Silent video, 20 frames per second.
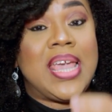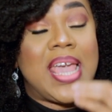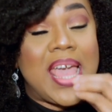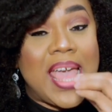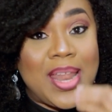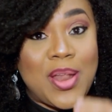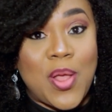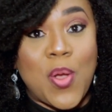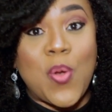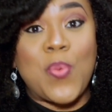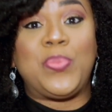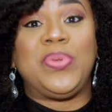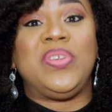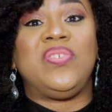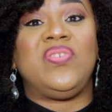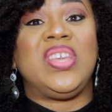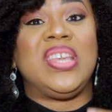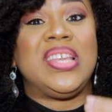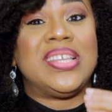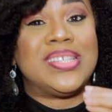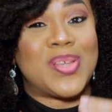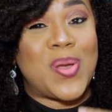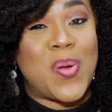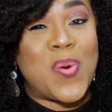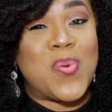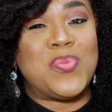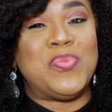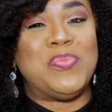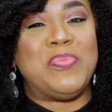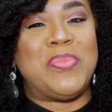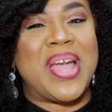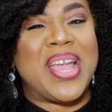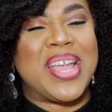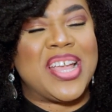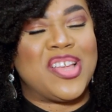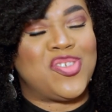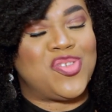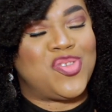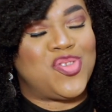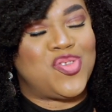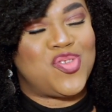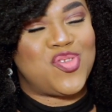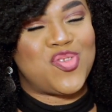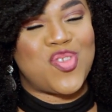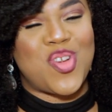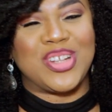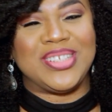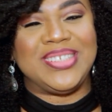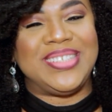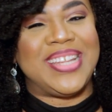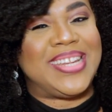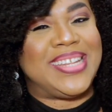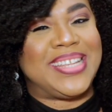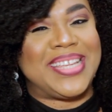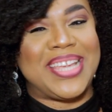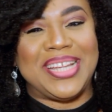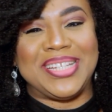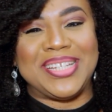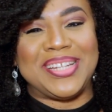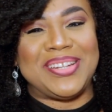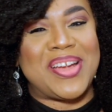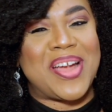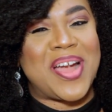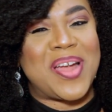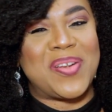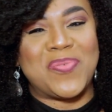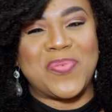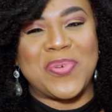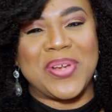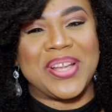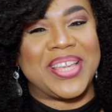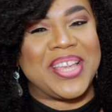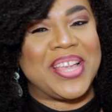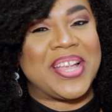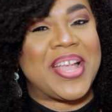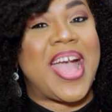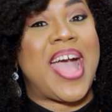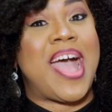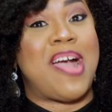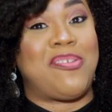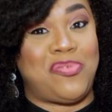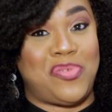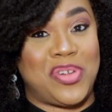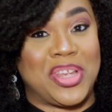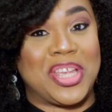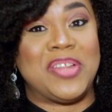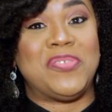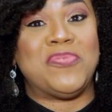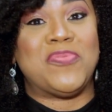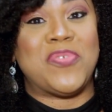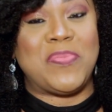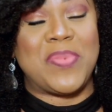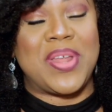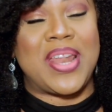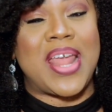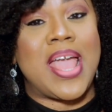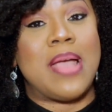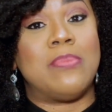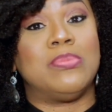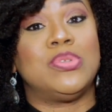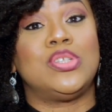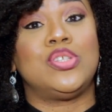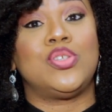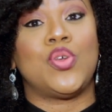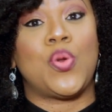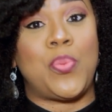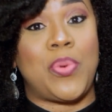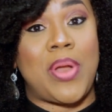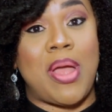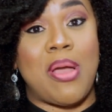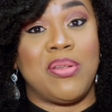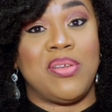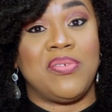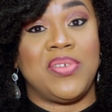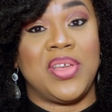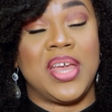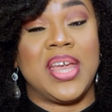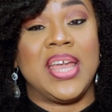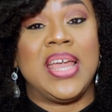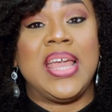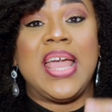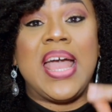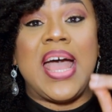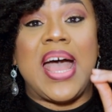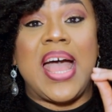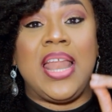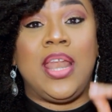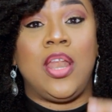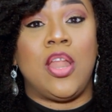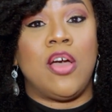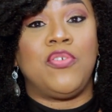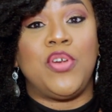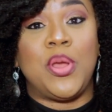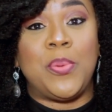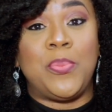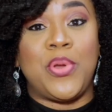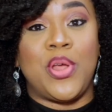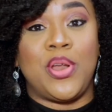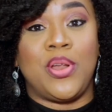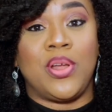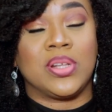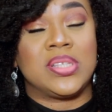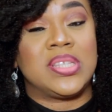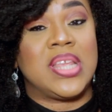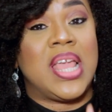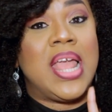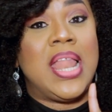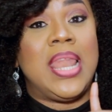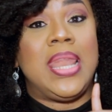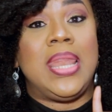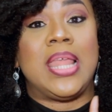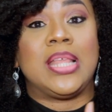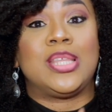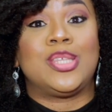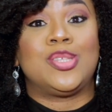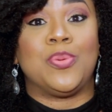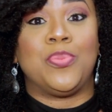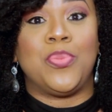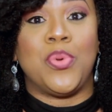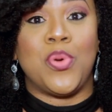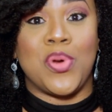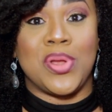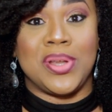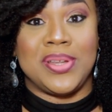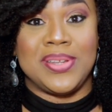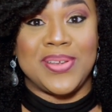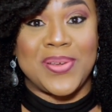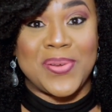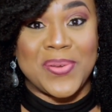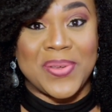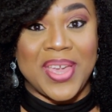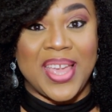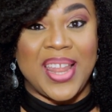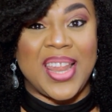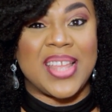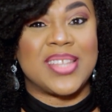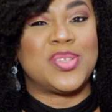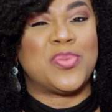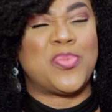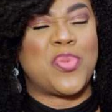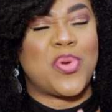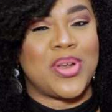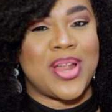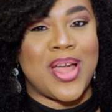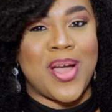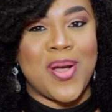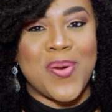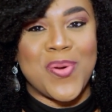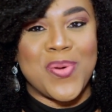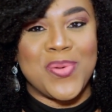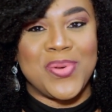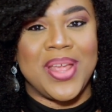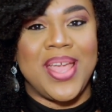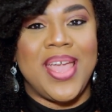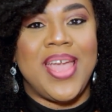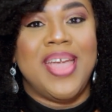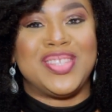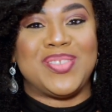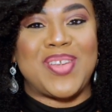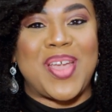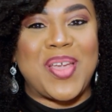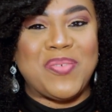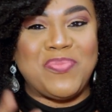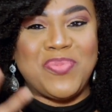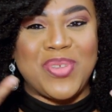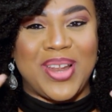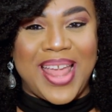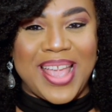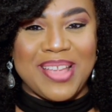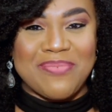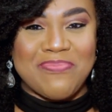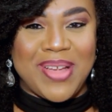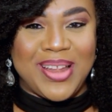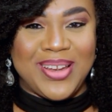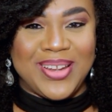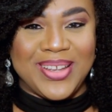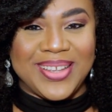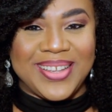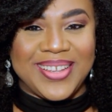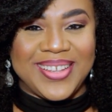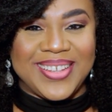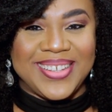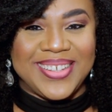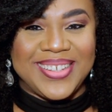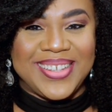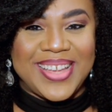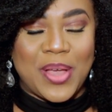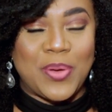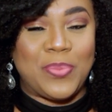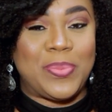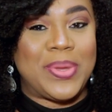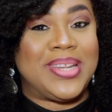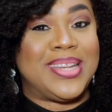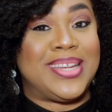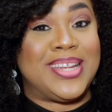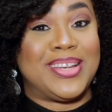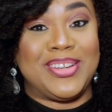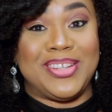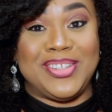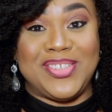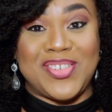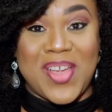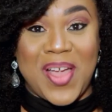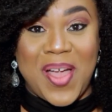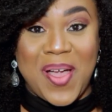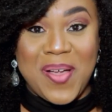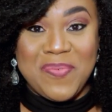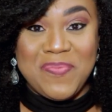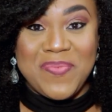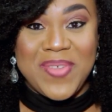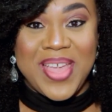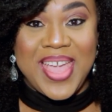And OPV is owned by a strong, dedicated, hardworking African woman. I am so proud of her. I love her products. Let's support, okay? Let's support our own. So I hope you like my look. Hope I did a good job.